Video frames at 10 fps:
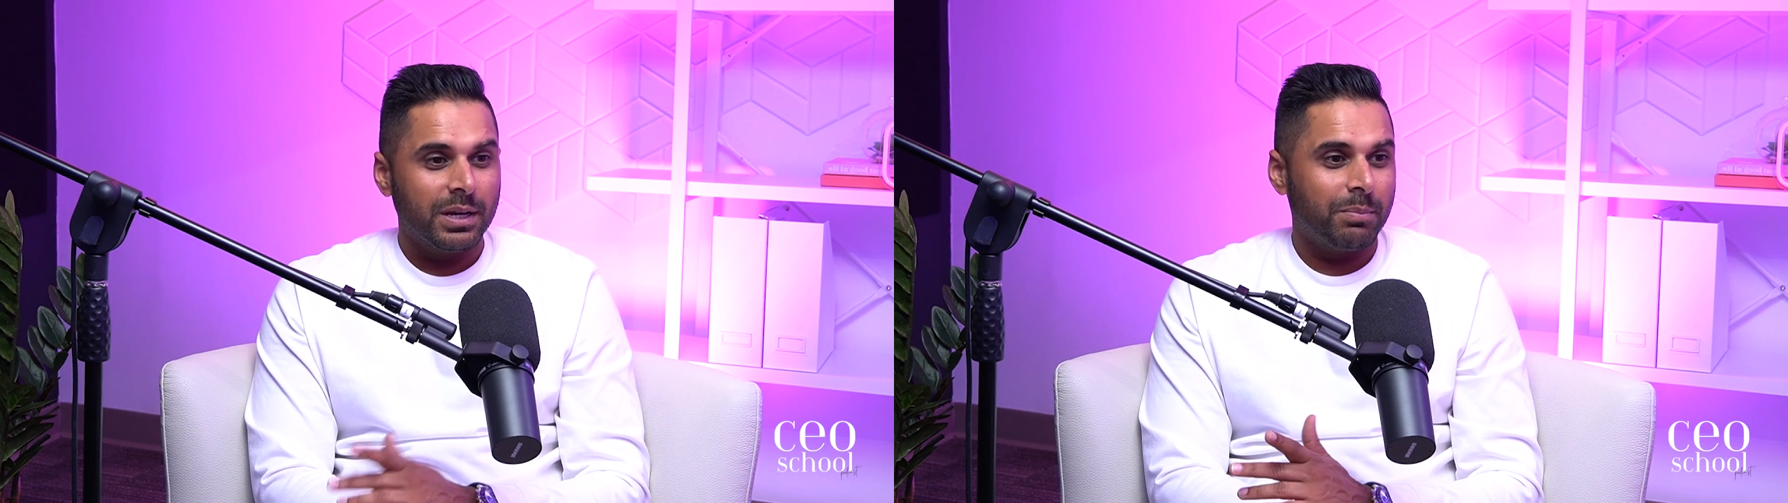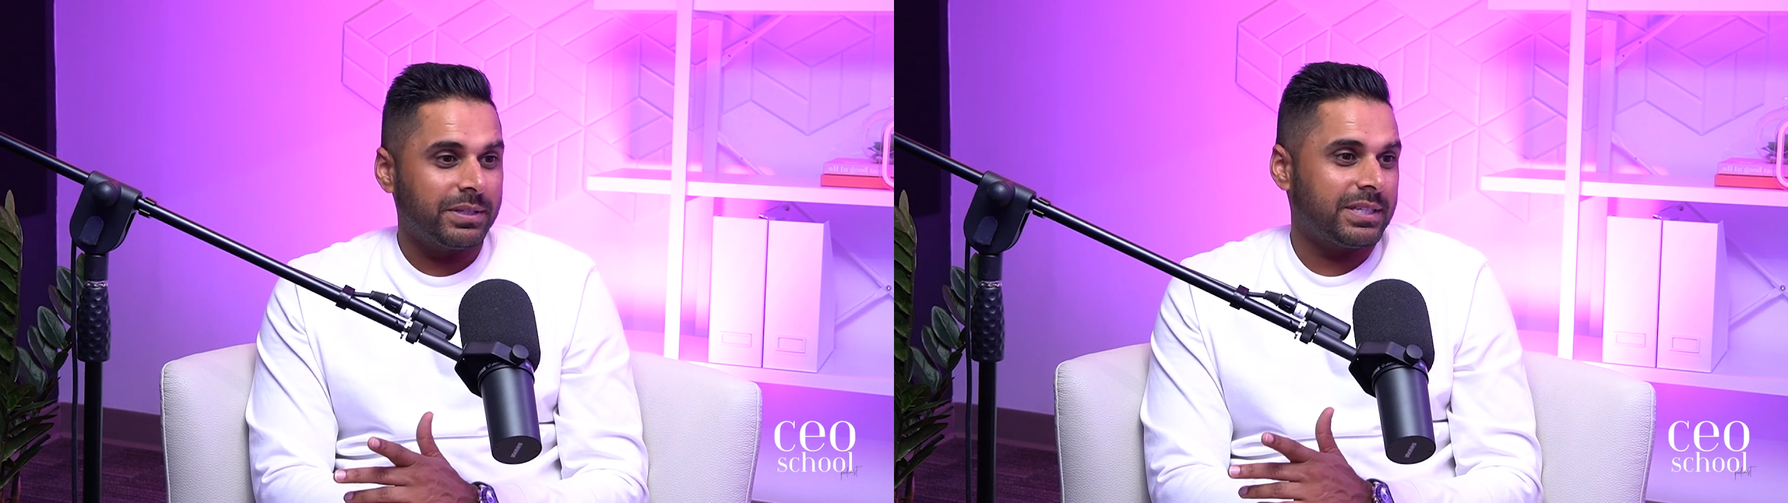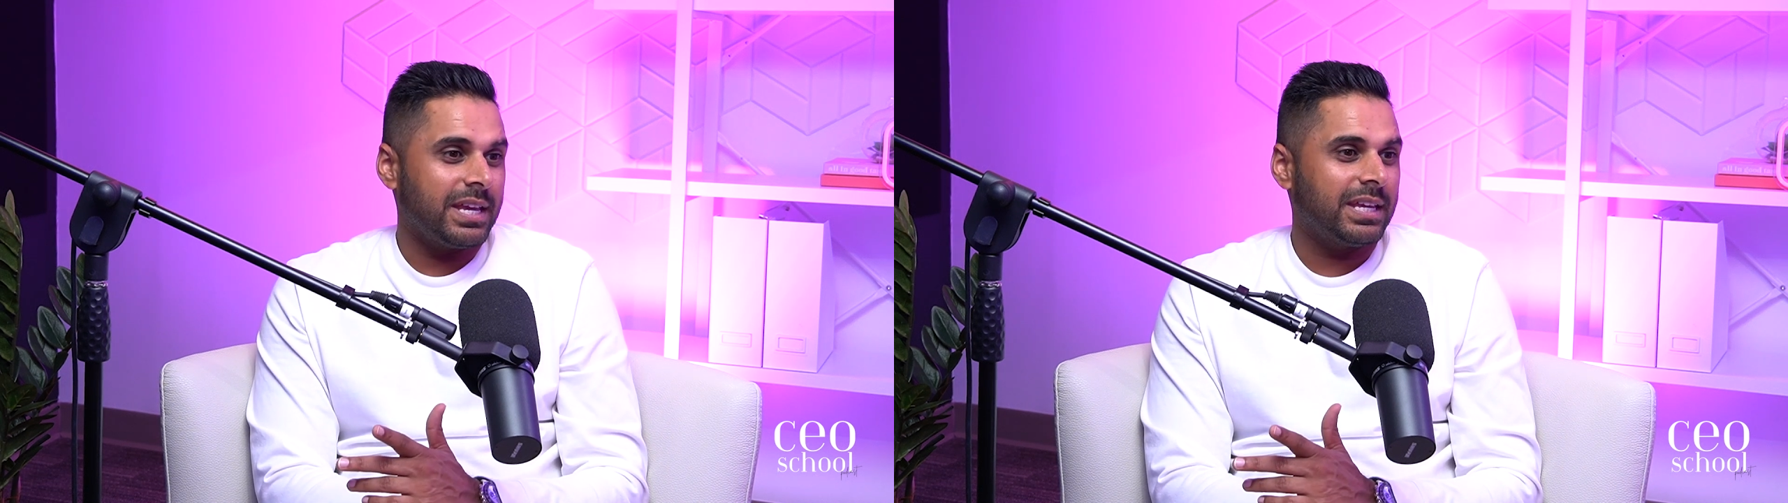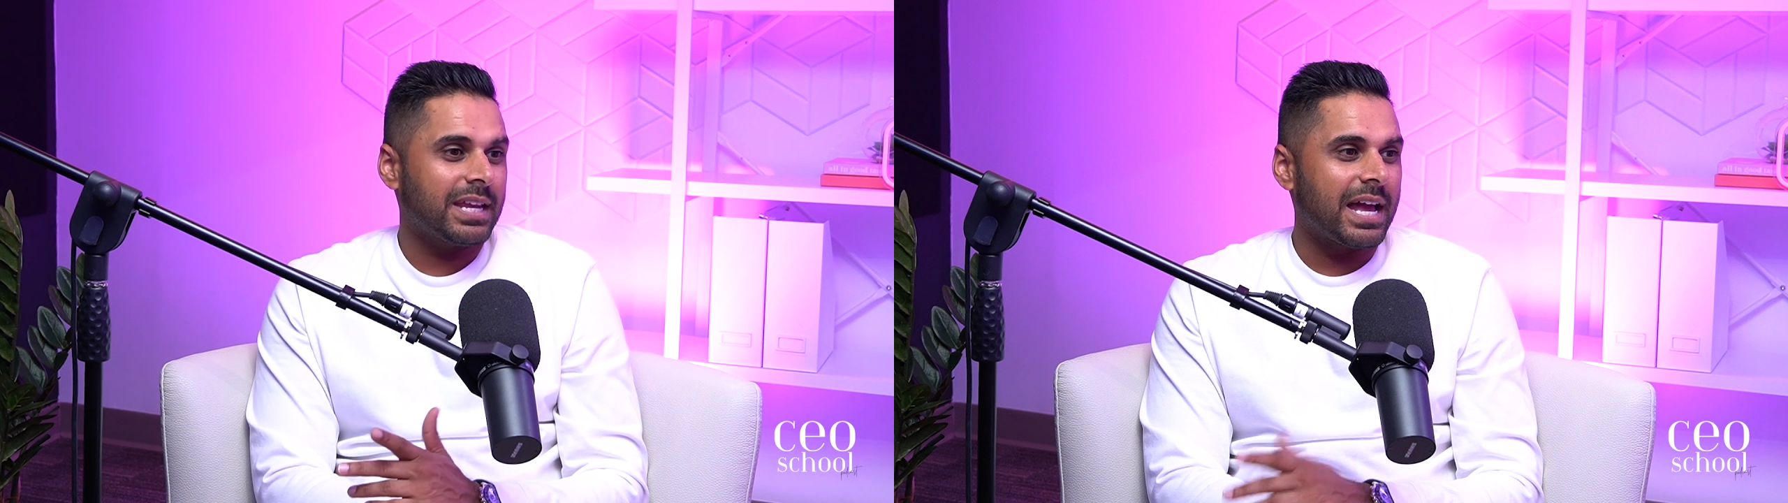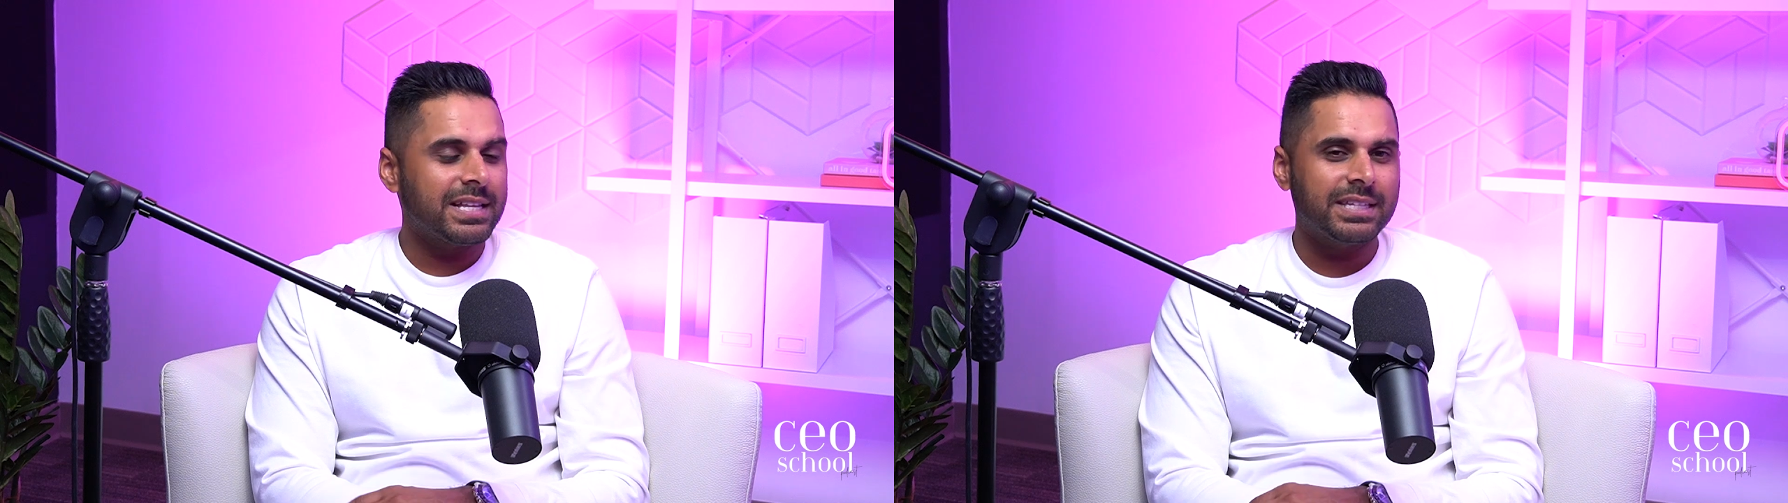but take it
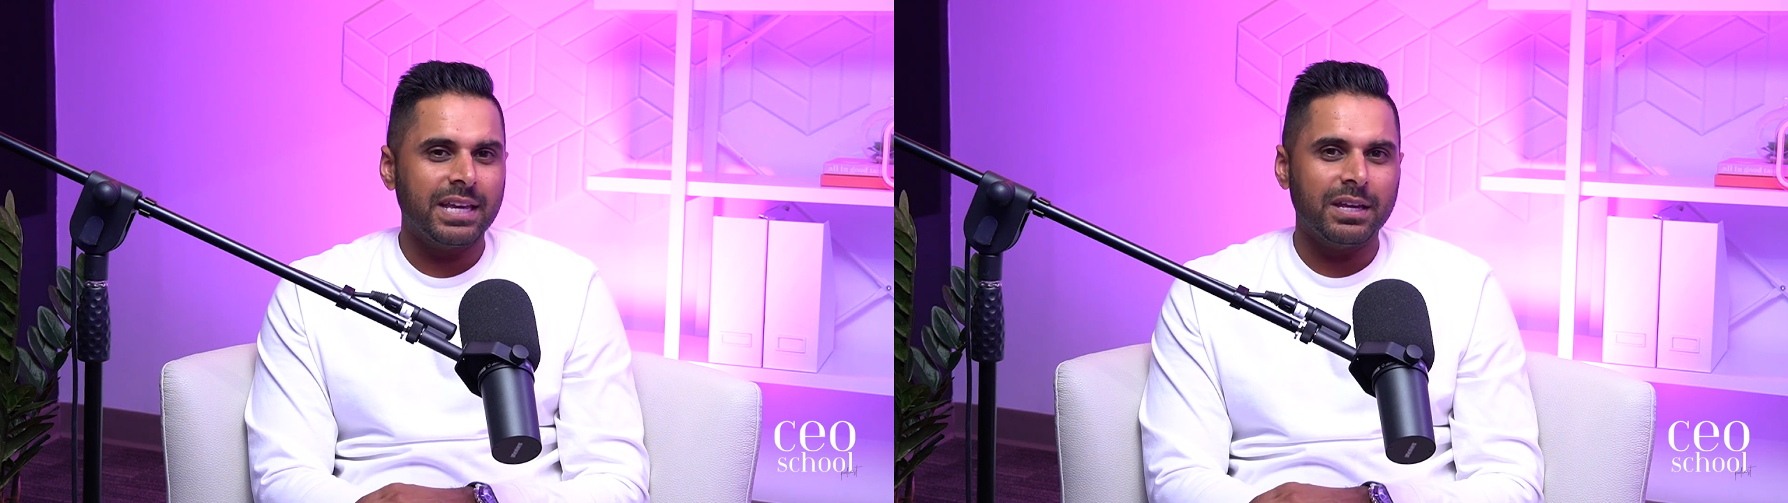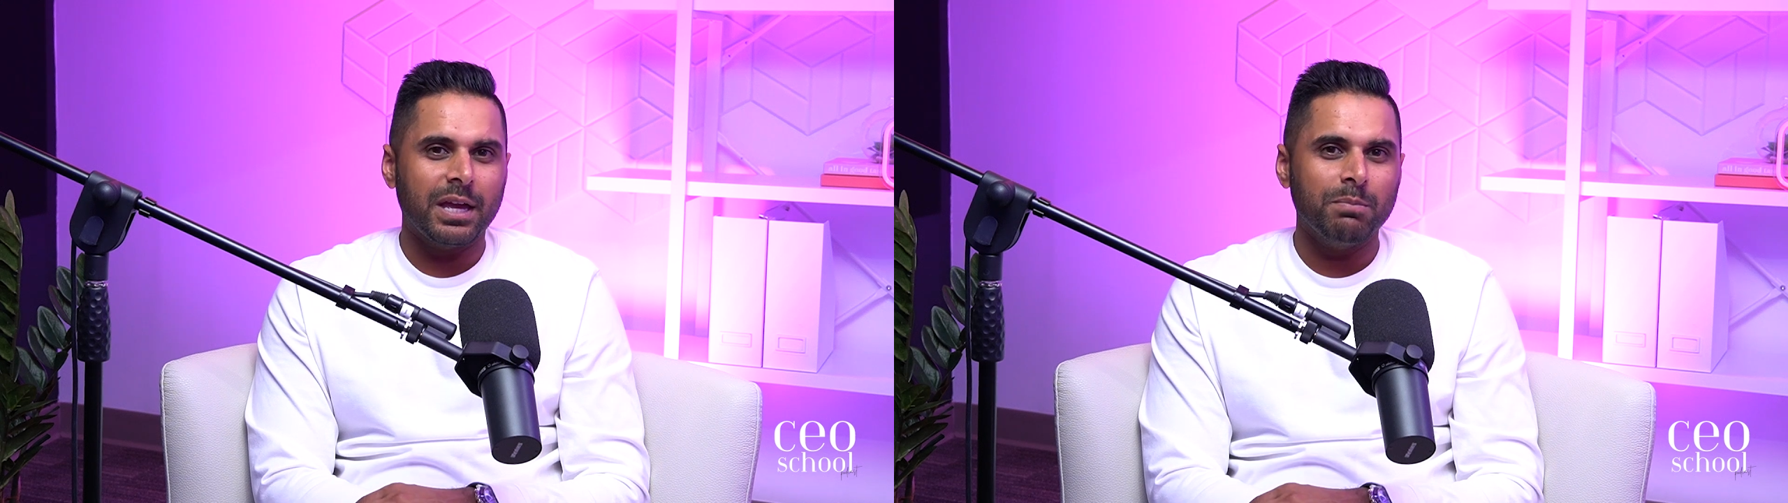as a